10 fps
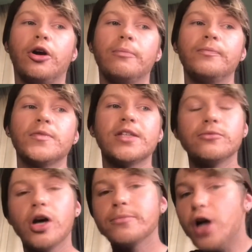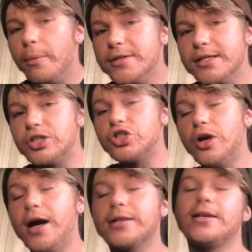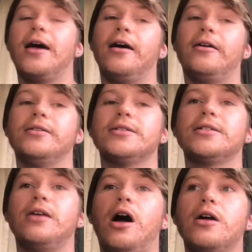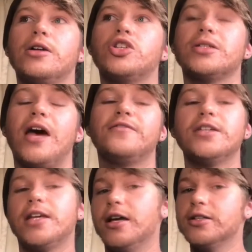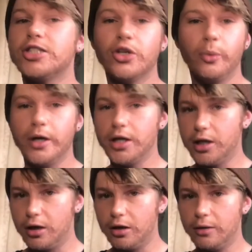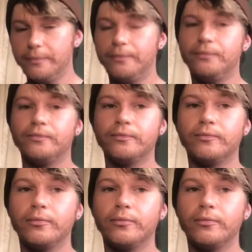But, you know, sometimes opposites attract, and I just have to get into it, yo.